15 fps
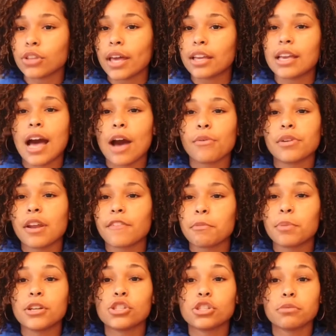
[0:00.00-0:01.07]
Like God will never
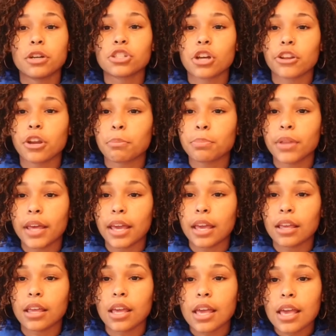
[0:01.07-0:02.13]
put too much on your
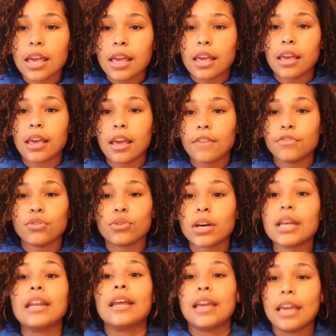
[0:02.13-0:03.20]
plate if you
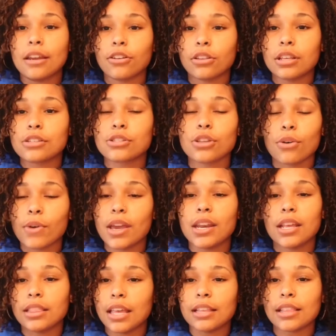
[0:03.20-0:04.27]
couldn't handle it. So
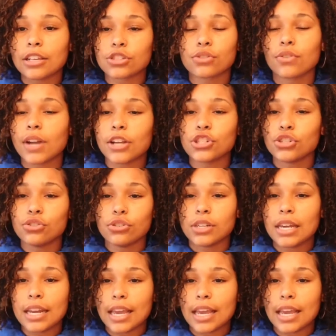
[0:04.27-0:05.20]
anything that's thrown at you, you can